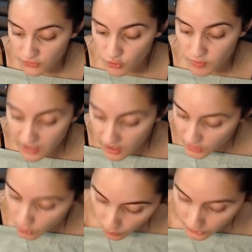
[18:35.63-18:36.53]
You've been
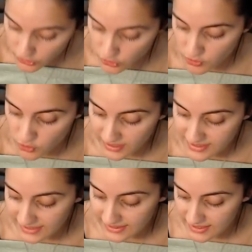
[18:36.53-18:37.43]
cutting corners. You've been trying to
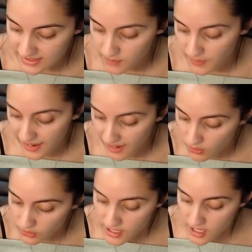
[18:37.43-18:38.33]
take the easy way
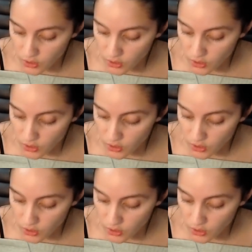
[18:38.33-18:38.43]
out.